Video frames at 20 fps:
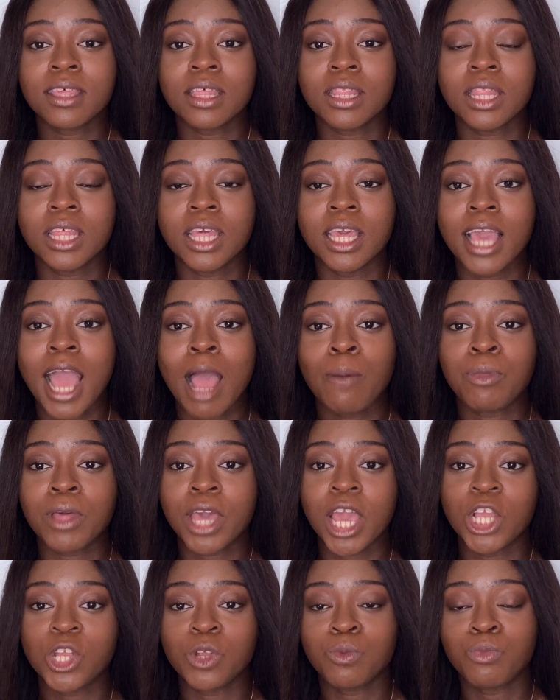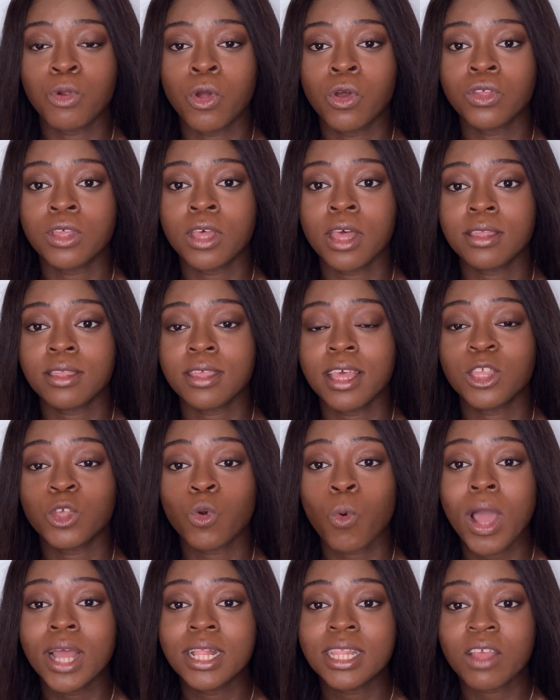the application process is
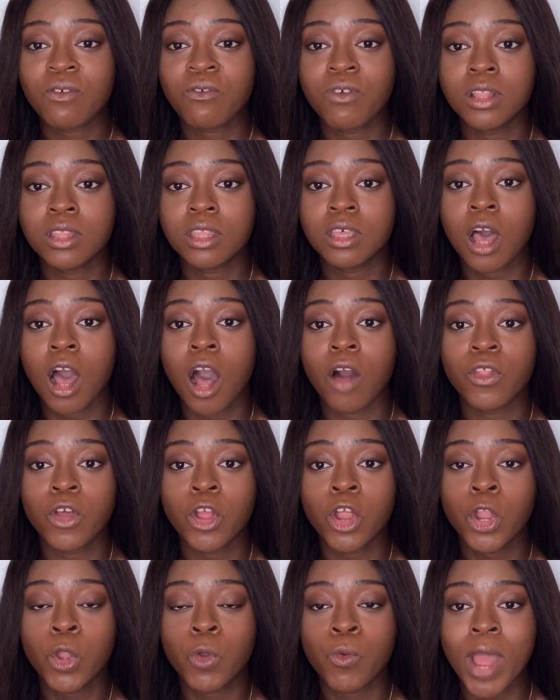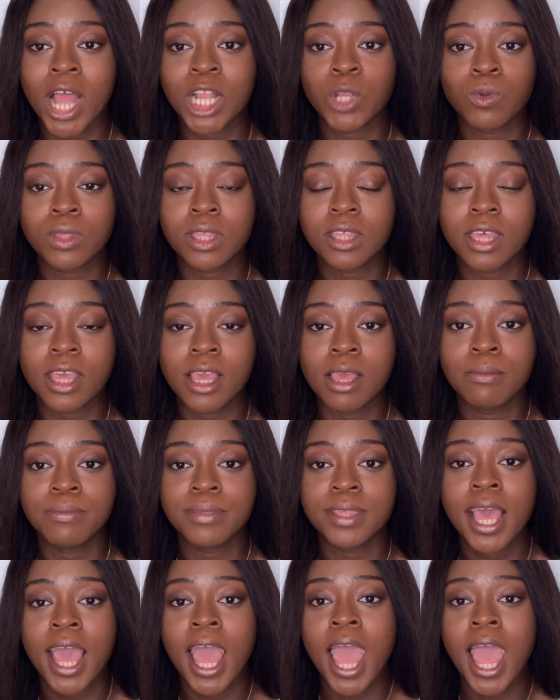quite different to other graduate schemes,